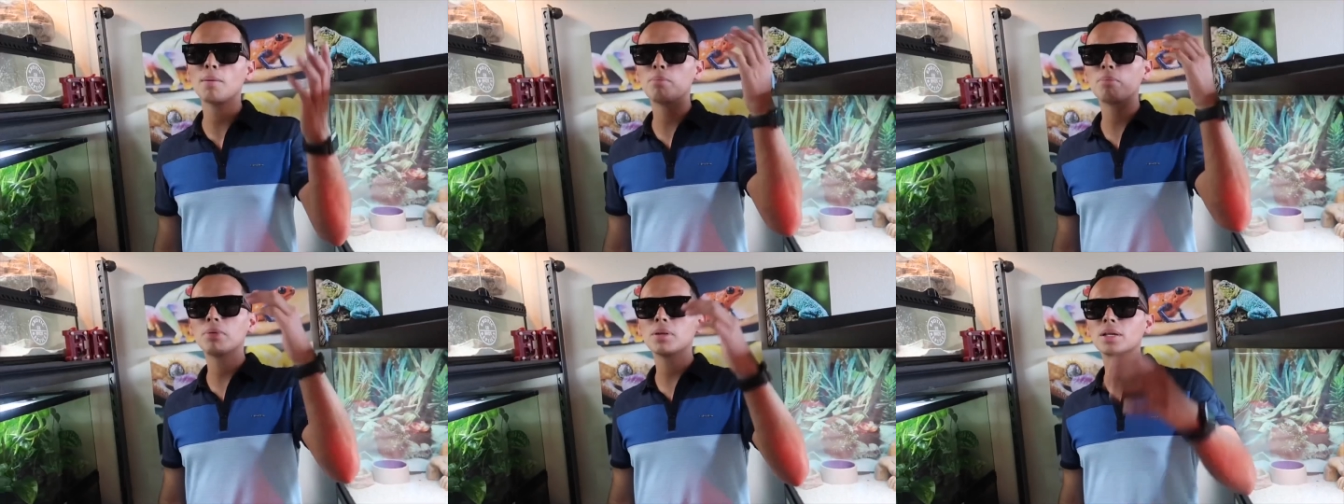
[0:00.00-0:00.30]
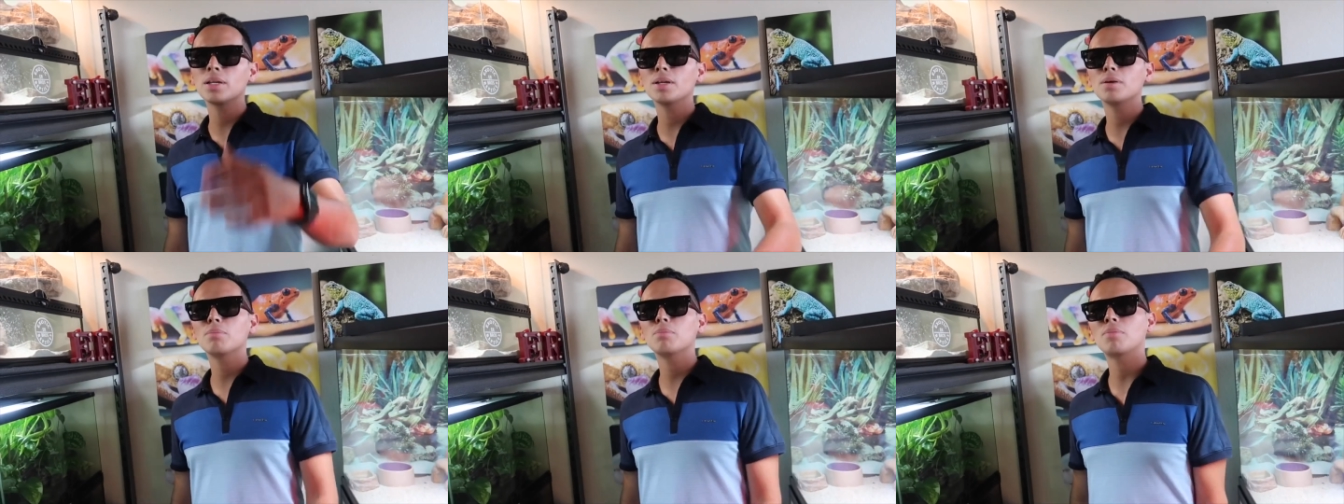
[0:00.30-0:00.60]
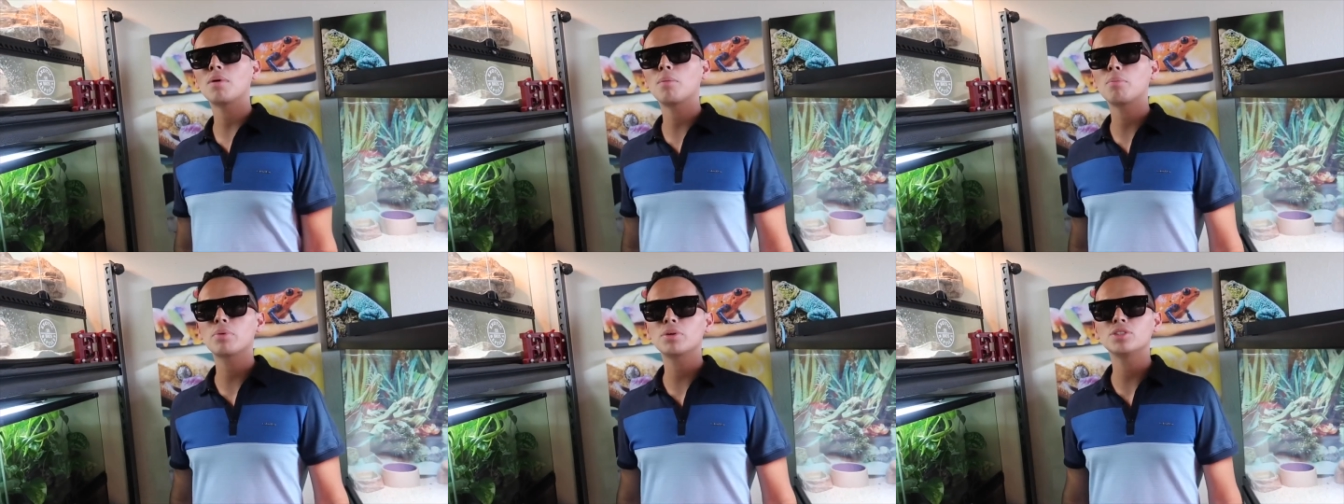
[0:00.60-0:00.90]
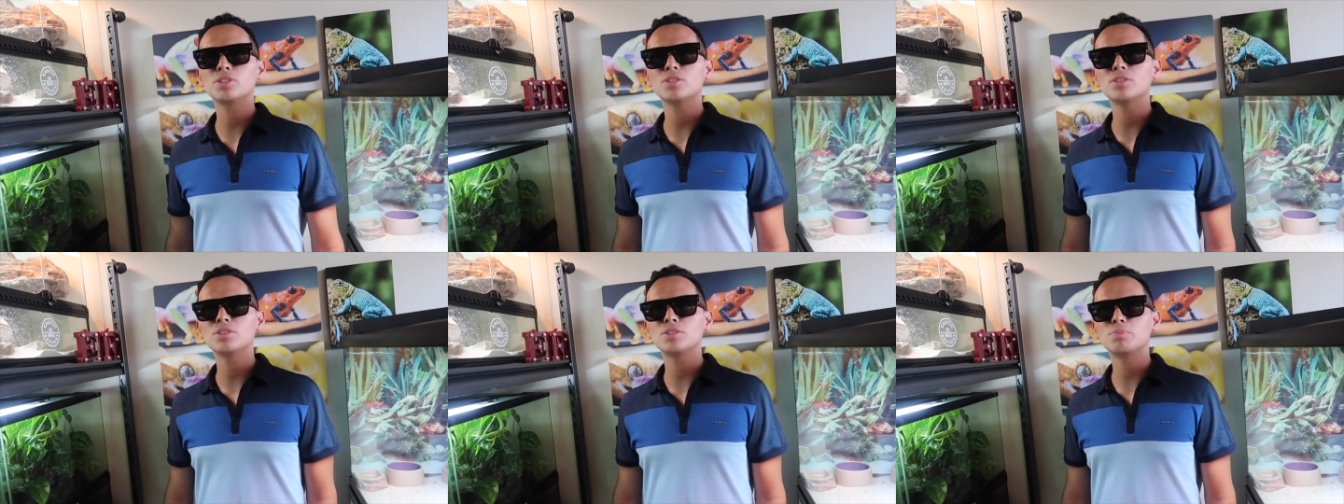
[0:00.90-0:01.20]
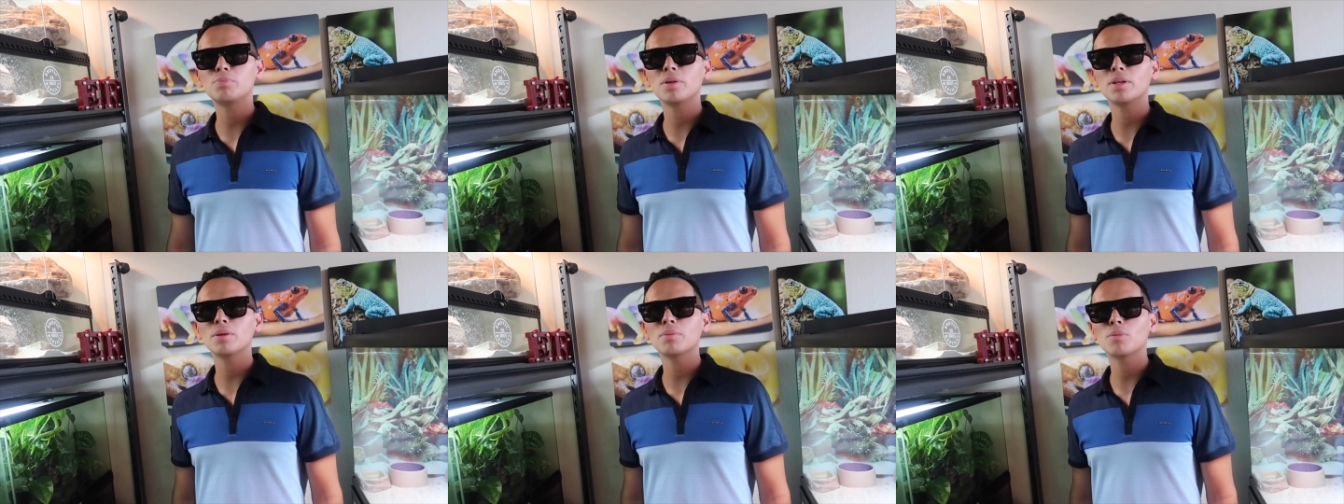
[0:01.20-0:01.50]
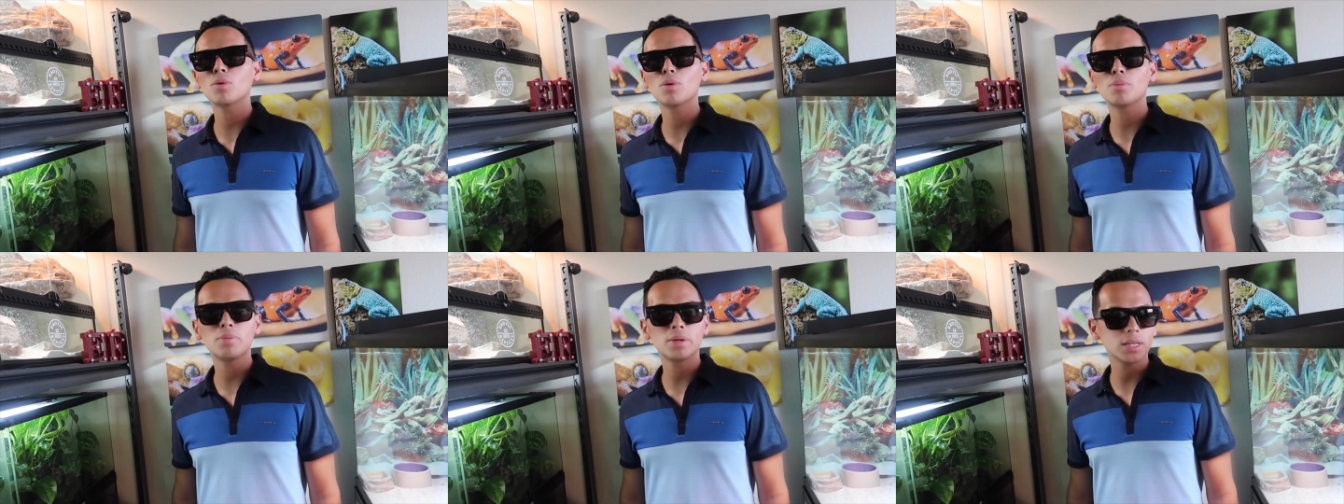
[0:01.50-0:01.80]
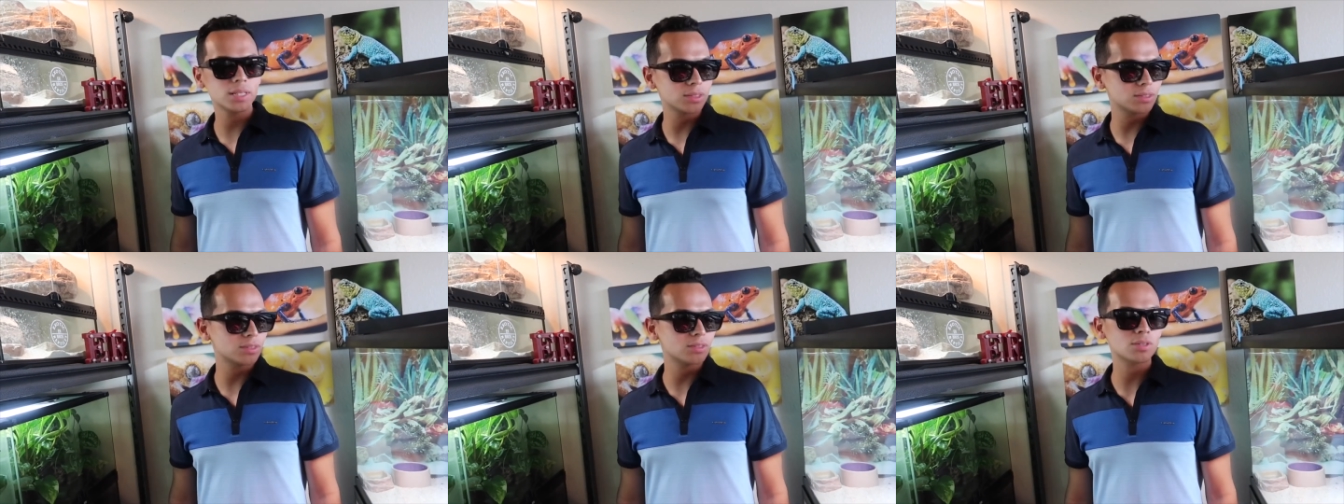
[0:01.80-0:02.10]
I'm pretty sure there's plenty more
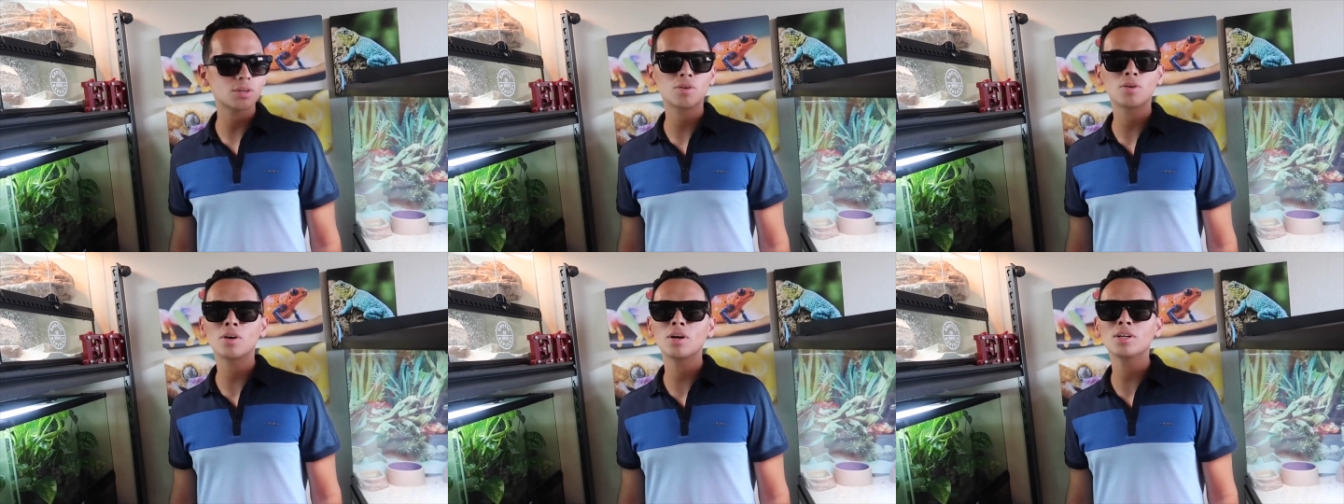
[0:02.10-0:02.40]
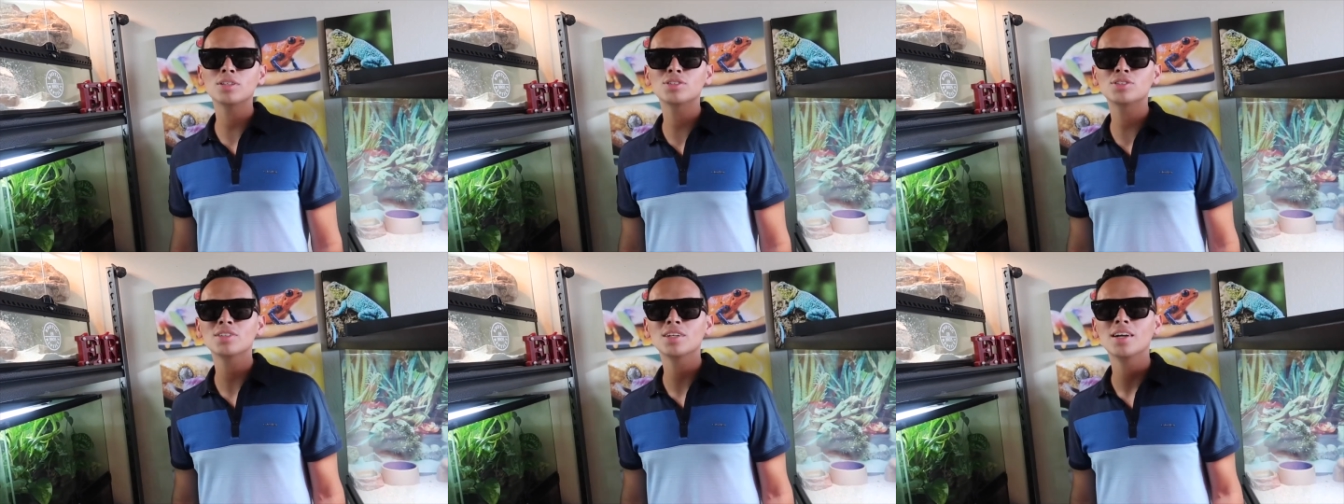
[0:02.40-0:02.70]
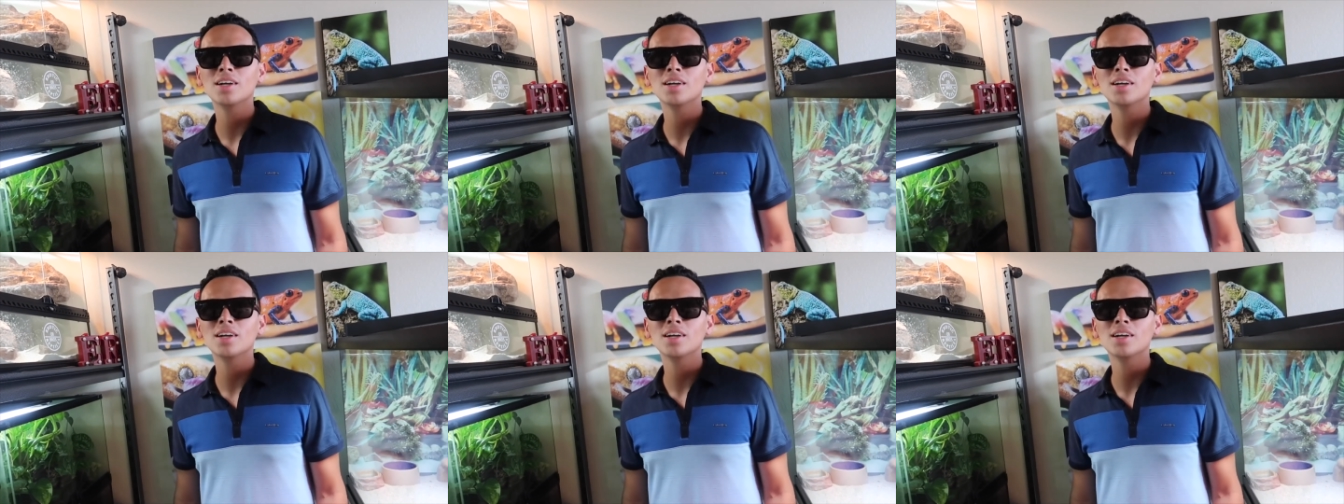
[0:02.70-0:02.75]
blankets in the garage.